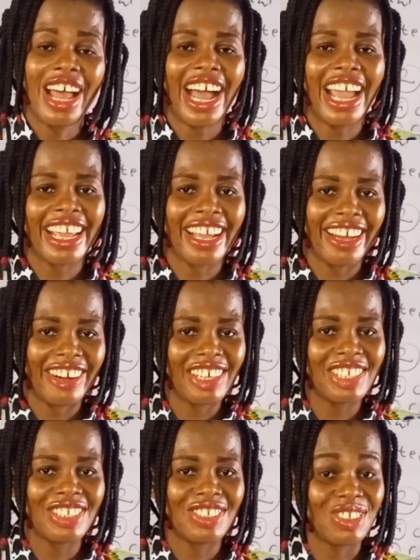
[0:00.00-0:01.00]
I
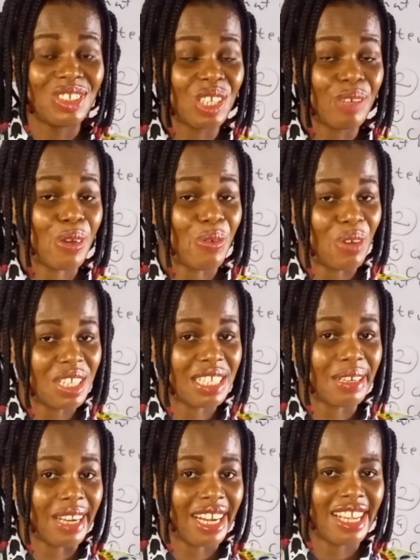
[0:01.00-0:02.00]
encourage you to join my
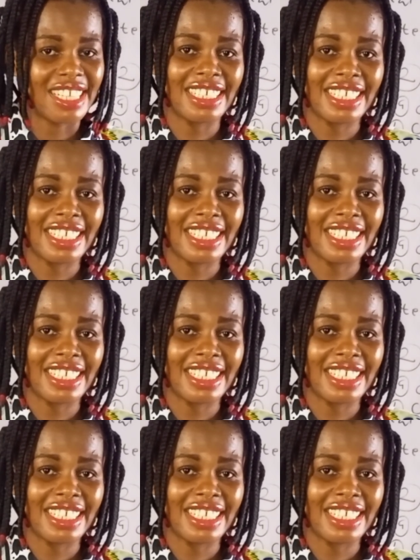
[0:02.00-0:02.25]
WhatsApp class.